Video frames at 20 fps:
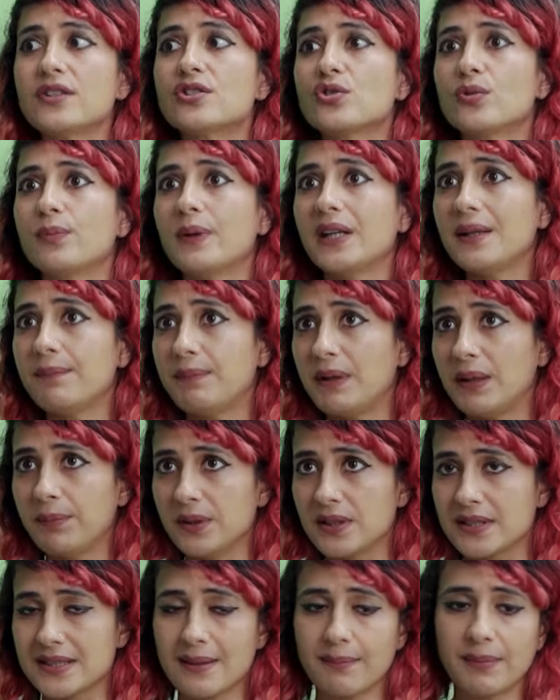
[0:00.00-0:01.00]
so many
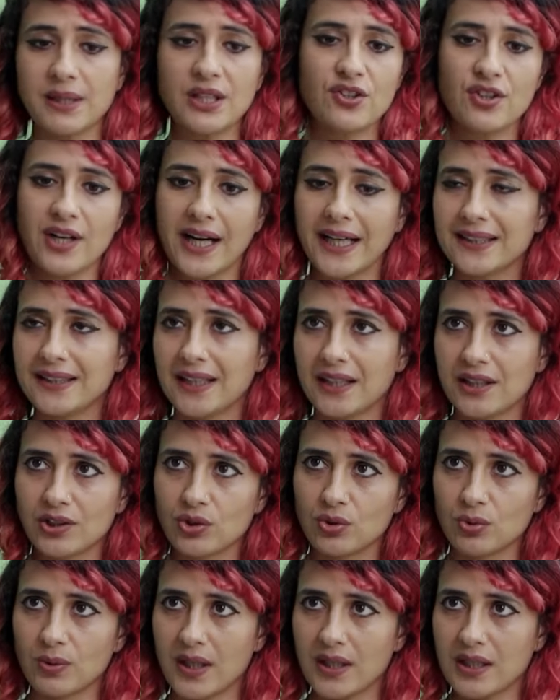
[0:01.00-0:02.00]
people. Somebody tried that in
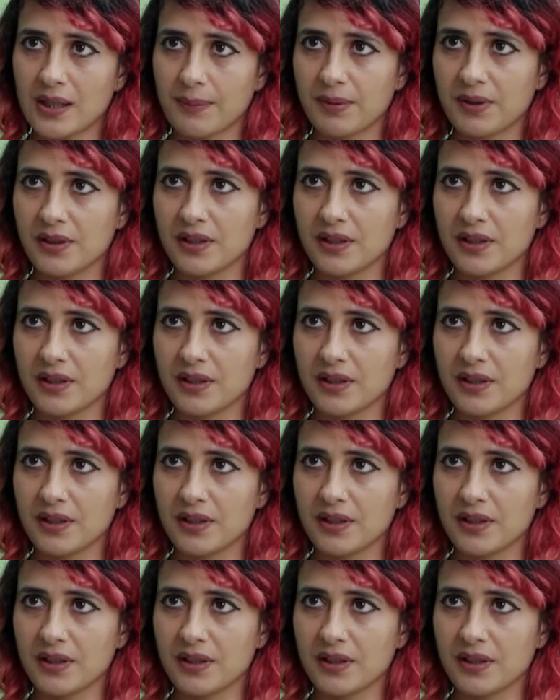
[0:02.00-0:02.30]
Goa a couple of